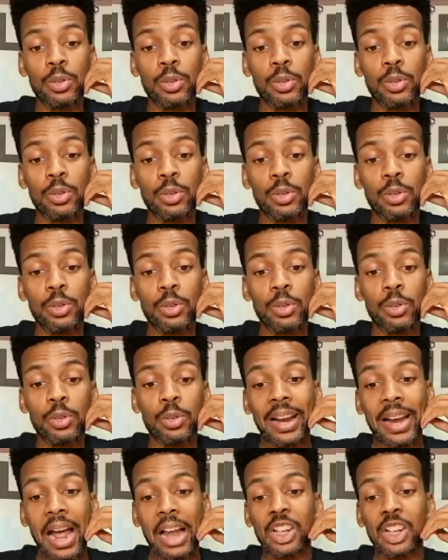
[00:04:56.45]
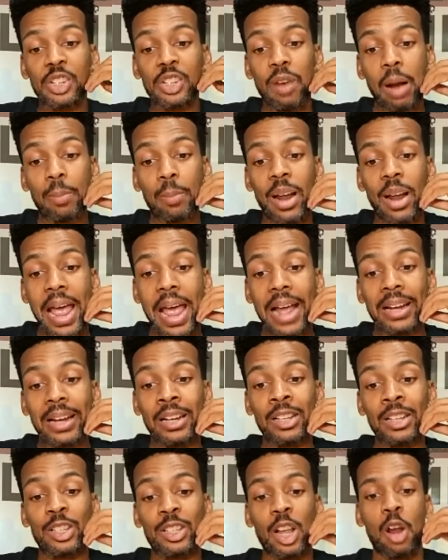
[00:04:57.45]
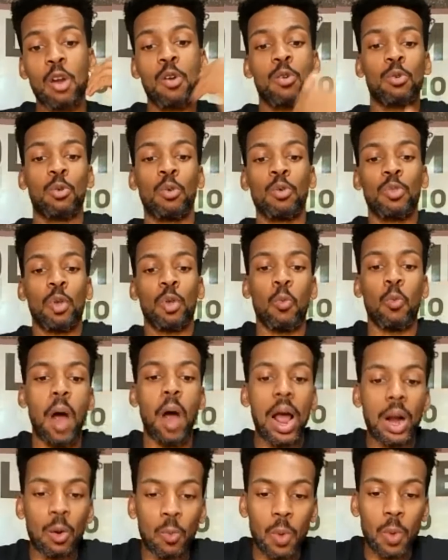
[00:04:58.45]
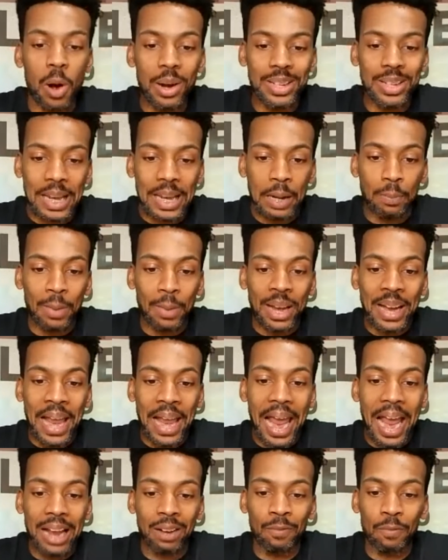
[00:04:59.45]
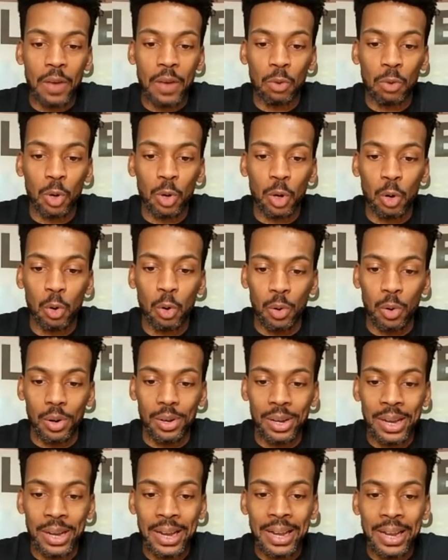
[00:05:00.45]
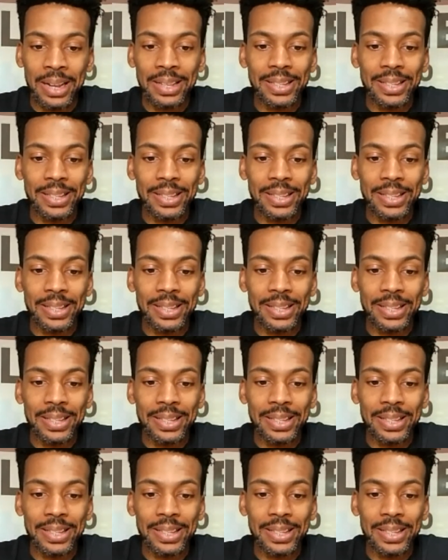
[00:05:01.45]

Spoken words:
Depraved gynecologist Robert Hadden turned on the waterworks in Manhattan federal court,